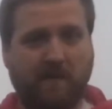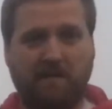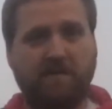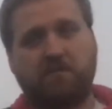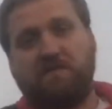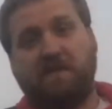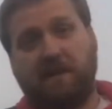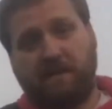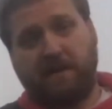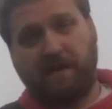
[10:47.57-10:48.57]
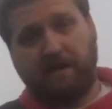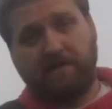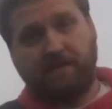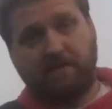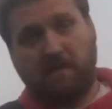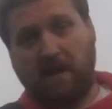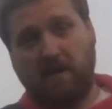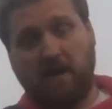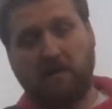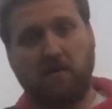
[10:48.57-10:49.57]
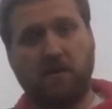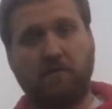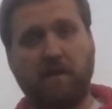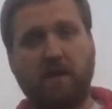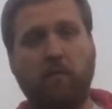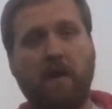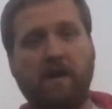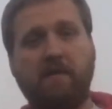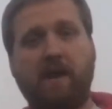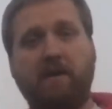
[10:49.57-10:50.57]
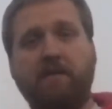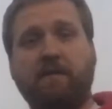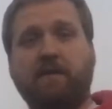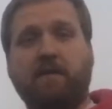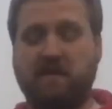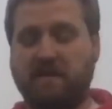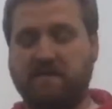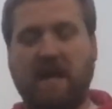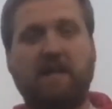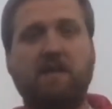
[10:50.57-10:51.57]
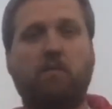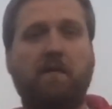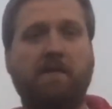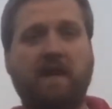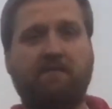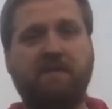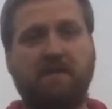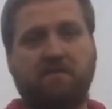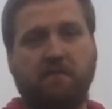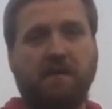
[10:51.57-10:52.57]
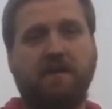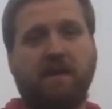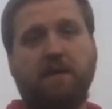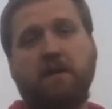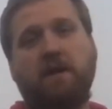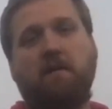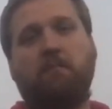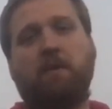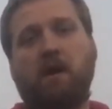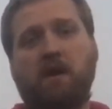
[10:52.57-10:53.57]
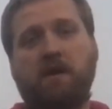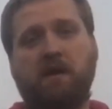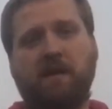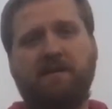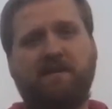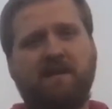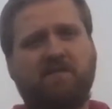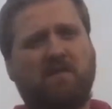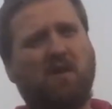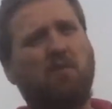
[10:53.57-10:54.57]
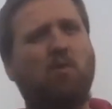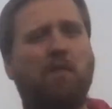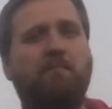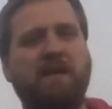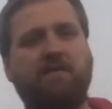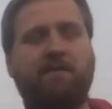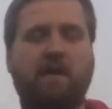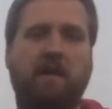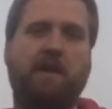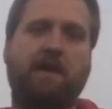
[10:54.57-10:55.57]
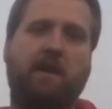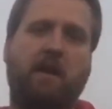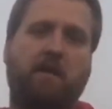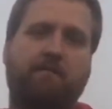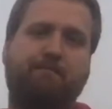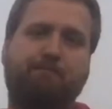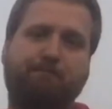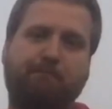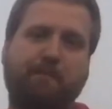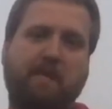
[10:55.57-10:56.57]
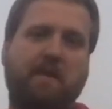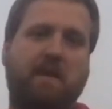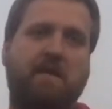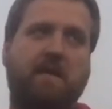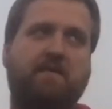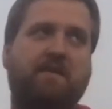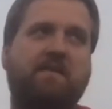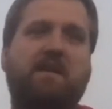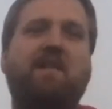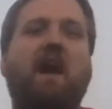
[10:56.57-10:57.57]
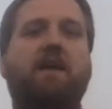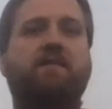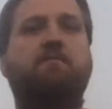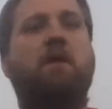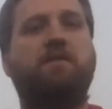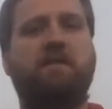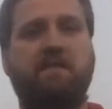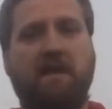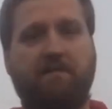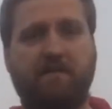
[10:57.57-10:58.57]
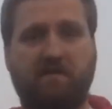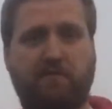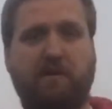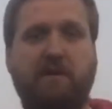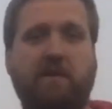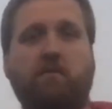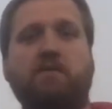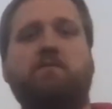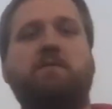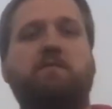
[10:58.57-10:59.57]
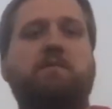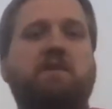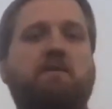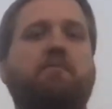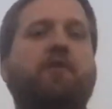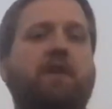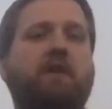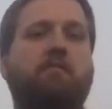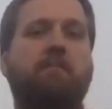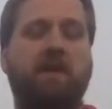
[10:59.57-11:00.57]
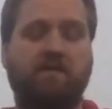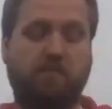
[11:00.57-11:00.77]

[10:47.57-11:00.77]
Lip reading: And this was it. And I learned right away that did exactly what the FD3 did, but it's a little more beefy. It doesn't glide as much as the FD3 did, which I really missed.